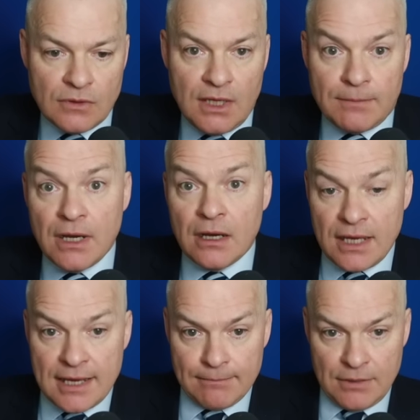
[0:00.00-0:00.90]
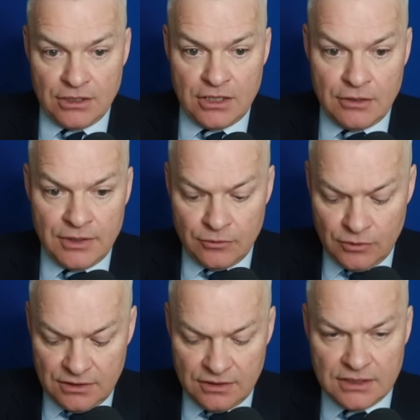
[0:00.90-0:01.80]
Yep, I am going
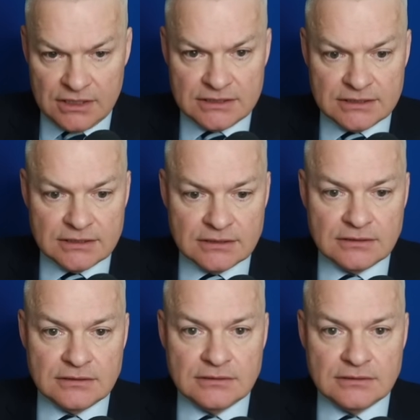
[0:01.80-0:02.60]
with this.